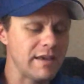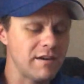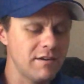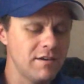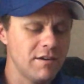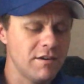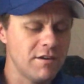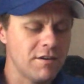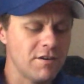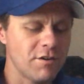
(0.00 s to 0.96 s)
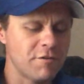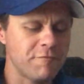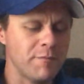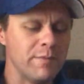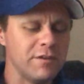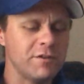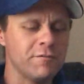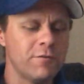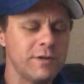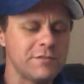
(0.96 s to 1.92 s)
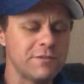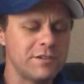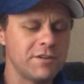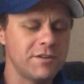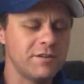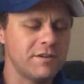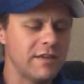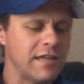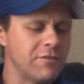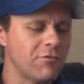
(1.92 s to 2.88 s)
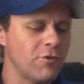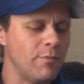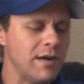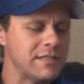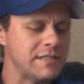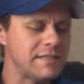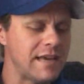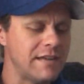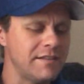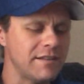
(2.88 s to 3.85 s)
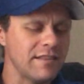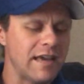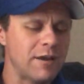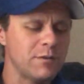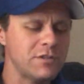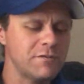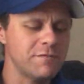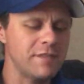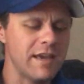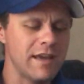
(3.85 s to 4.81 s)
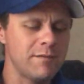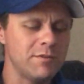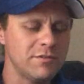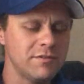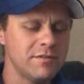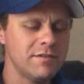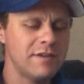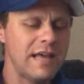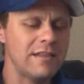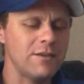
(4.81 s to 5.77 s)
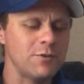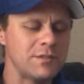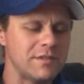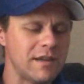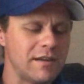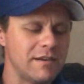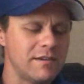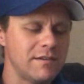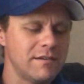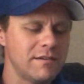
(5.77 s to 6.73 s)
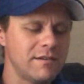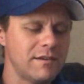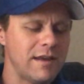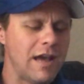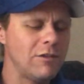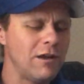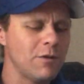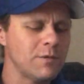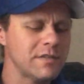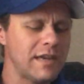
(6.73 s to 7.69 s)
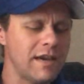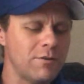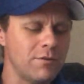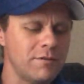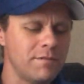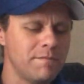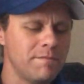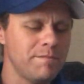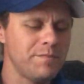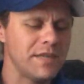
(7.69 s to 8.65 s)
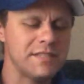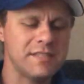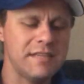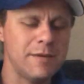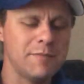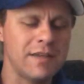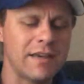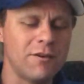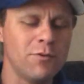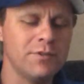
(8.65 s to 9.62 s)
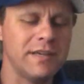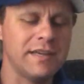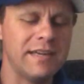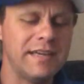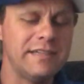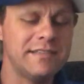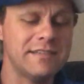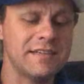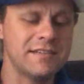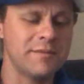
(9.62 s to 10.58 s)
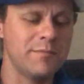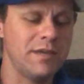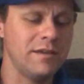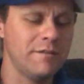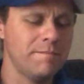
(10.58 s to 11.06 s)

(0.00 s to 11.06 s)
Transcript: later, her familiar voice returned, and the robot said in the language of the animals, "Hello, son. How long was I out? It seemed like only an instant to me."